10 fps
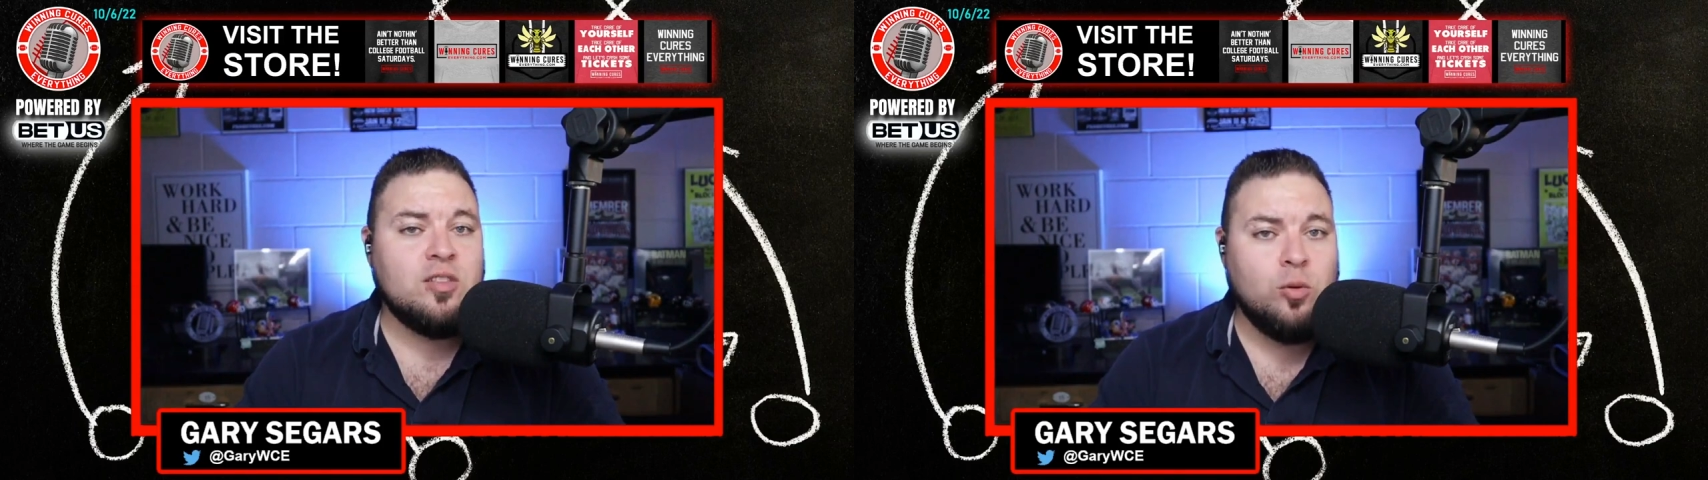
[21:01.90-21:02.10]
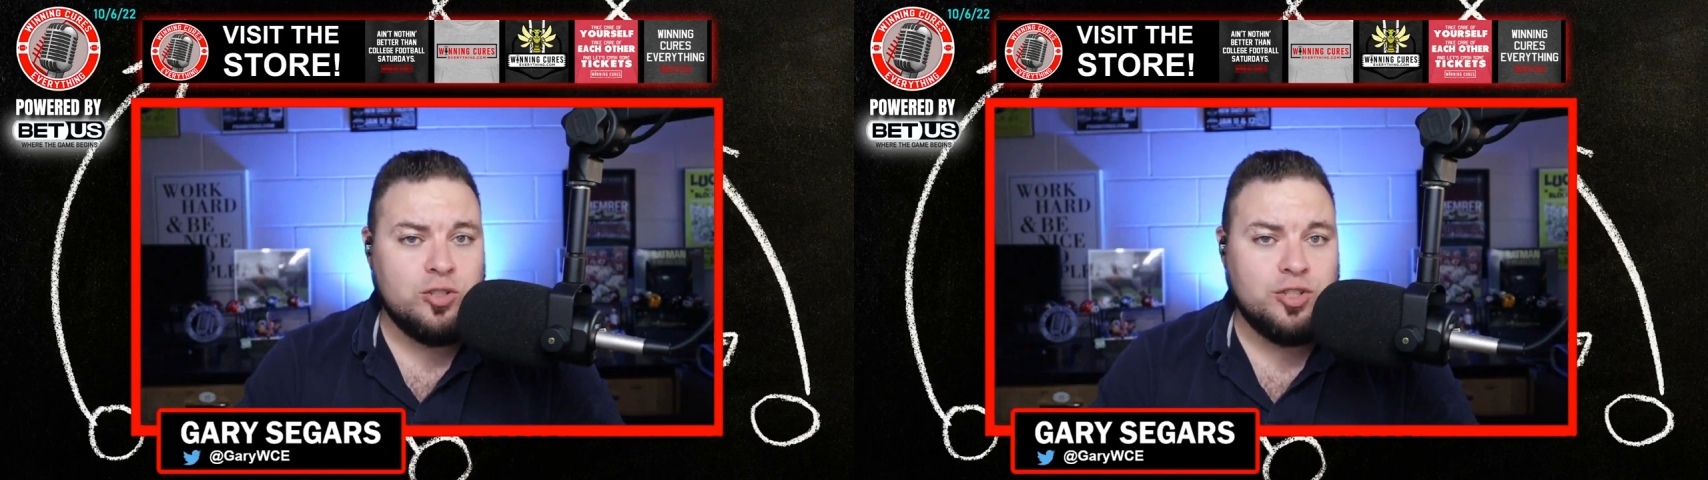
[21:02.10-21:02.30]

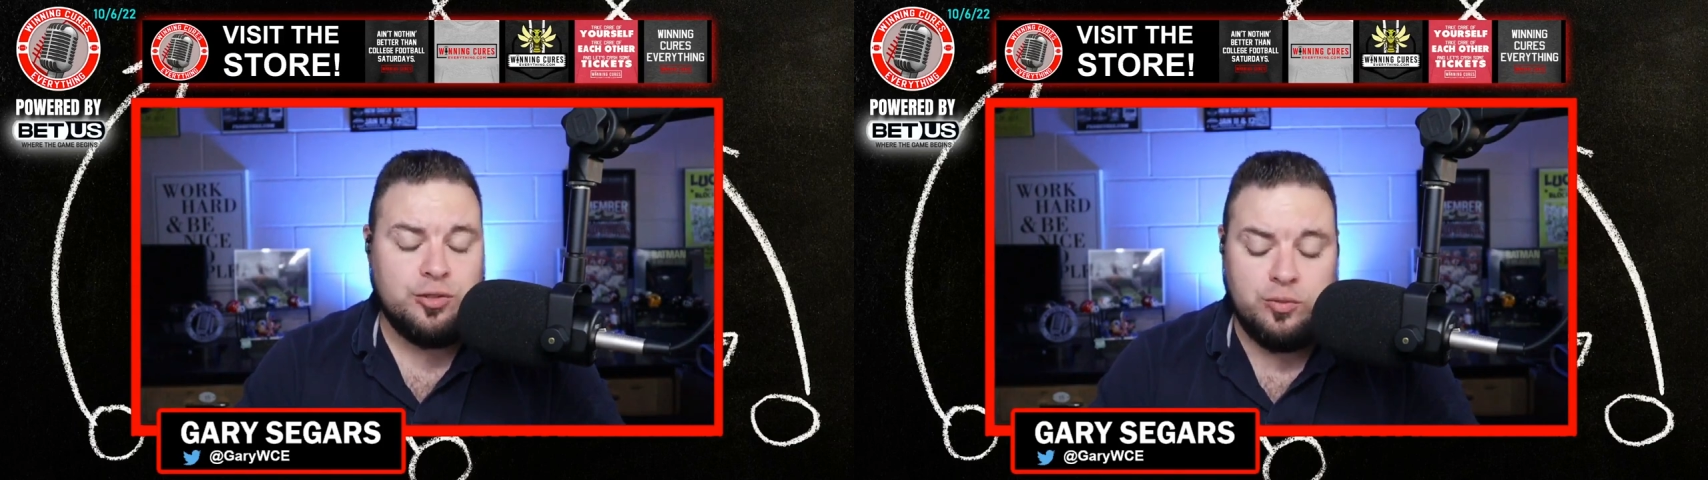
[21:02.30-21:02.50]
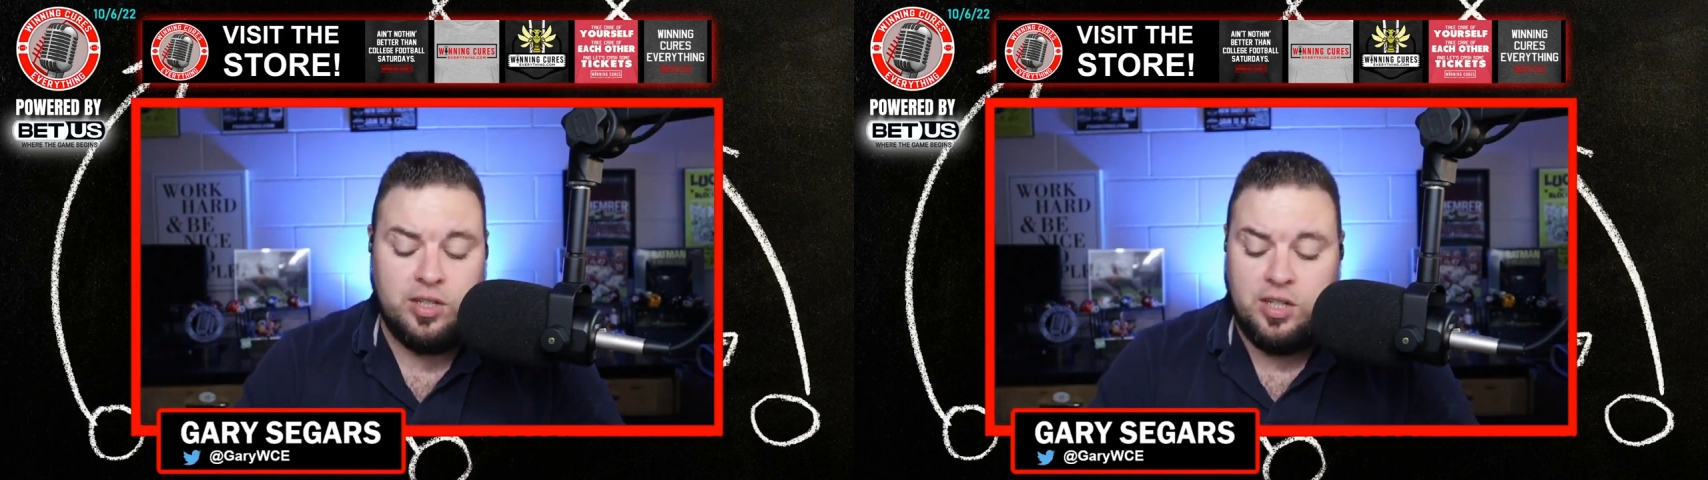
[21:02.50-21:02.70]
the
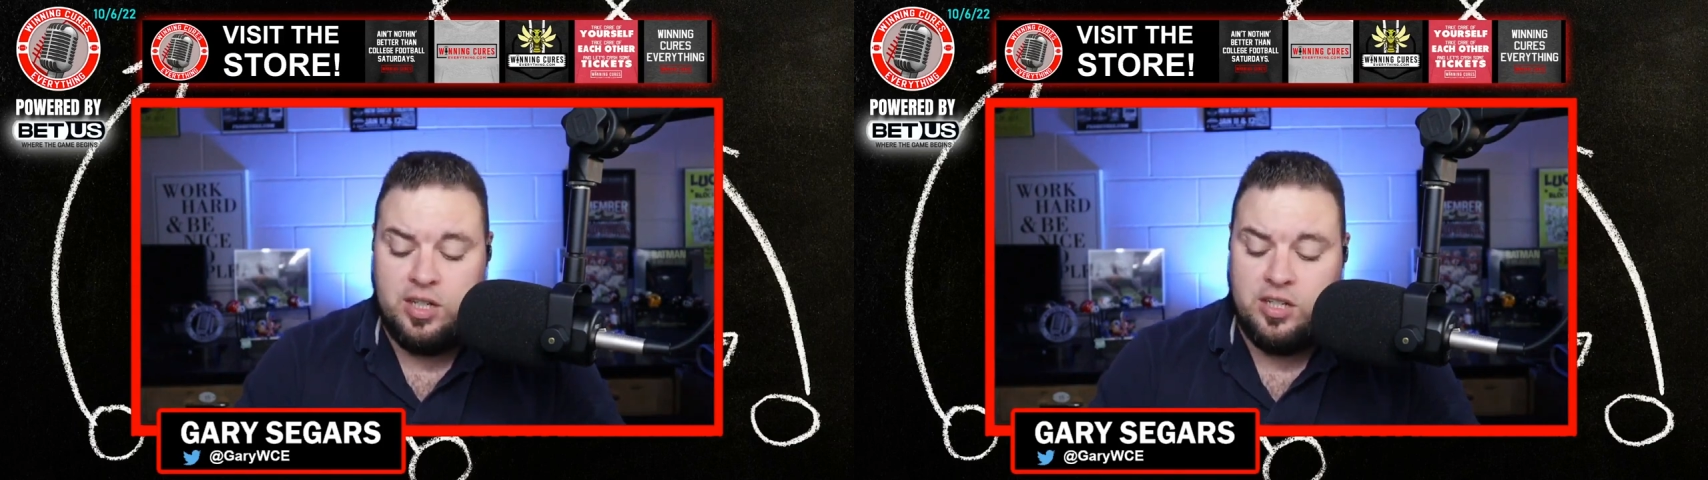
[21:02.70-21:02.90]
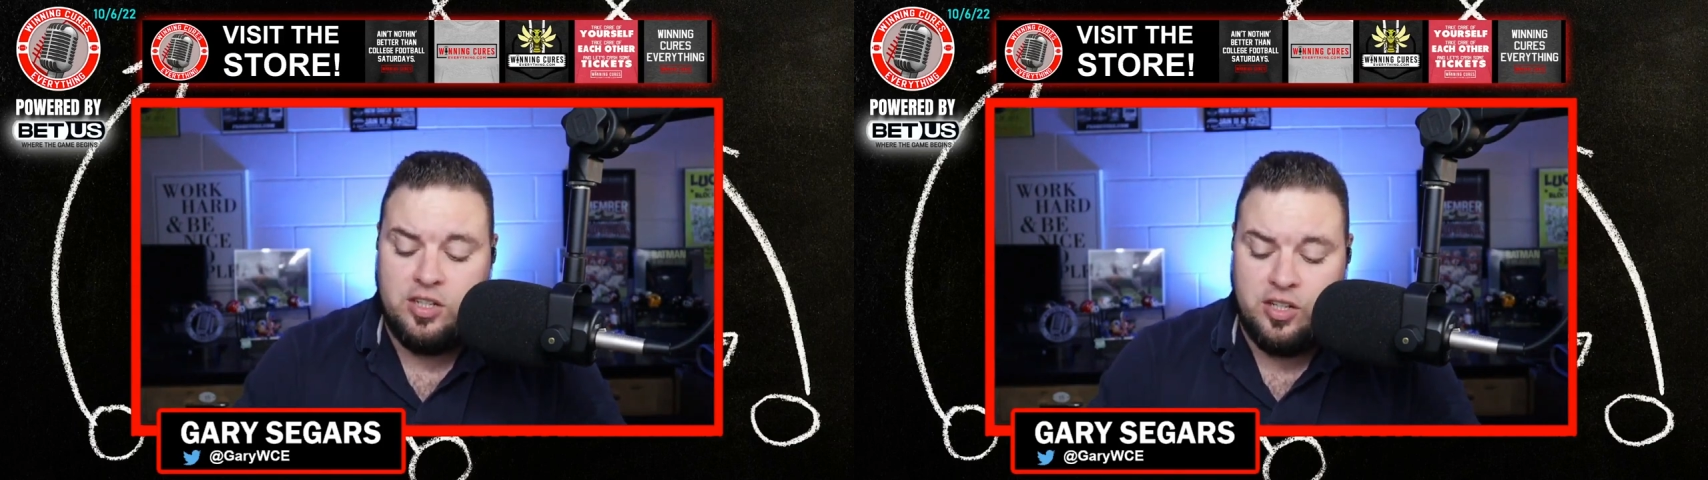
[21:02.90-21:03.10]
Horseshoe.
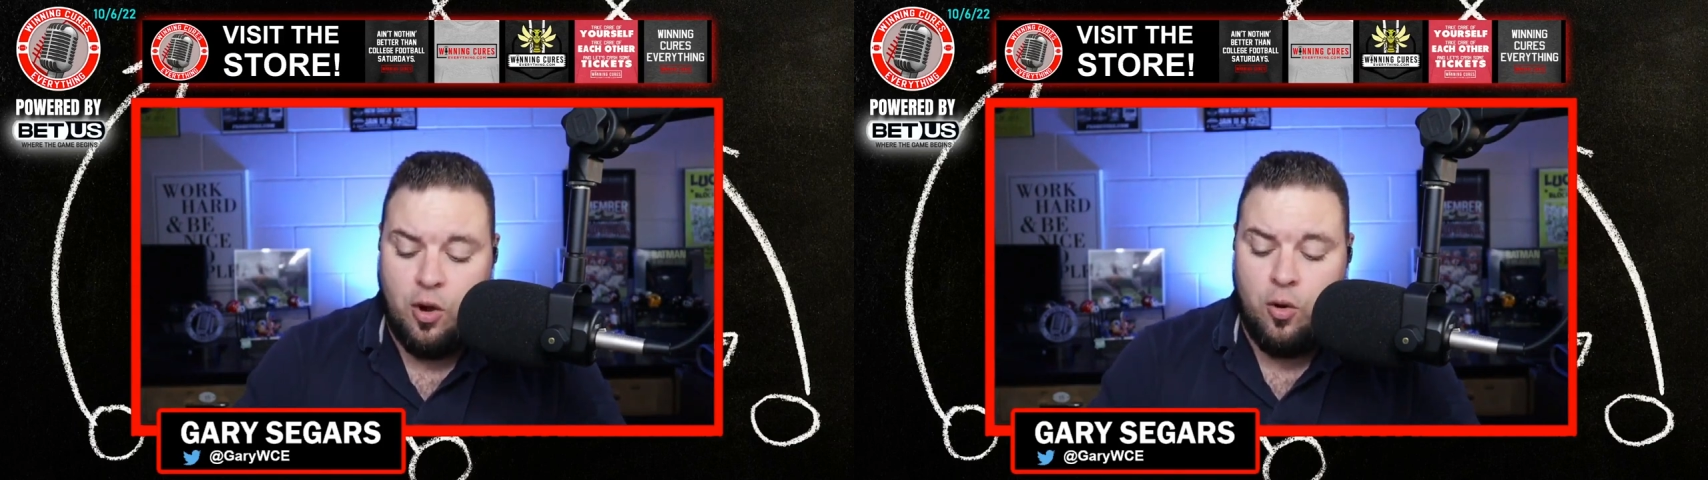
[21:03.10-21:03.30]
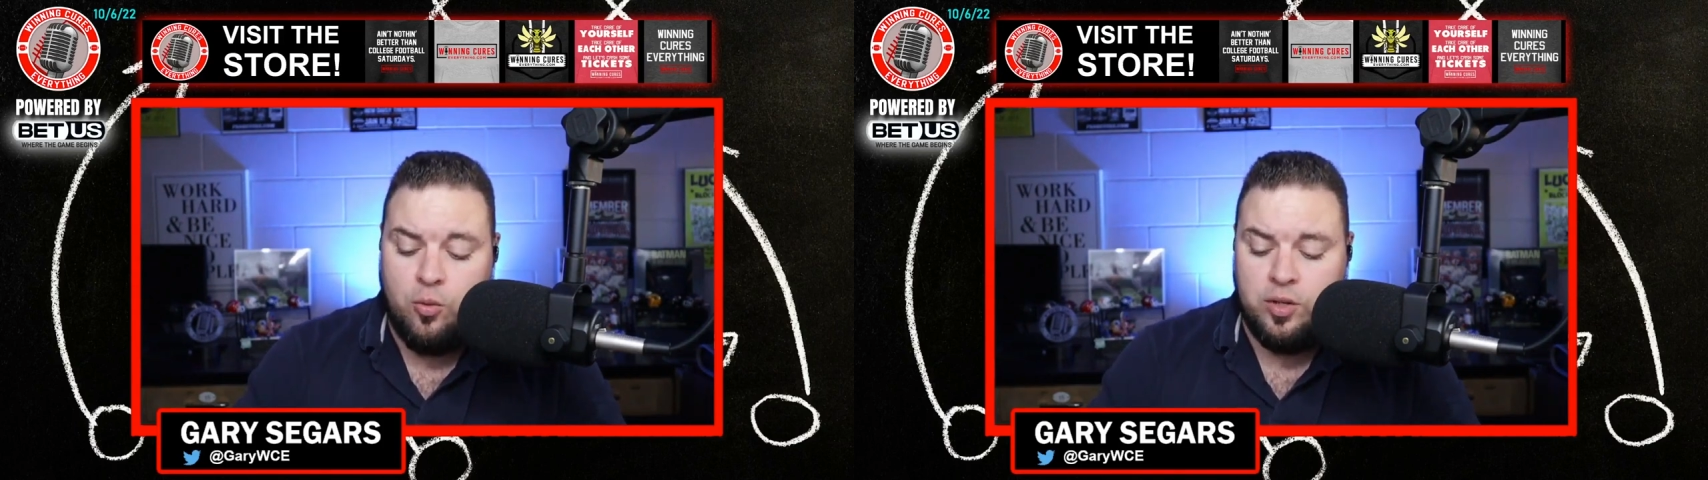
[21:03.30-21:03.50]

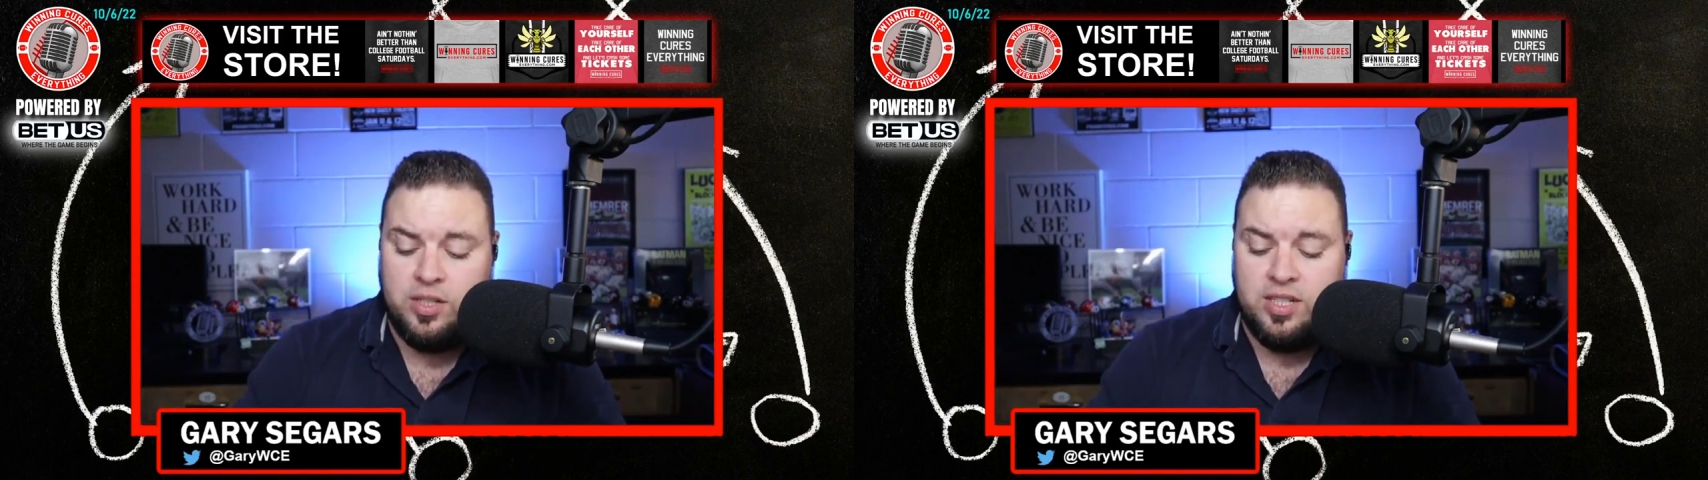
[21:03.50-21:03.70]
So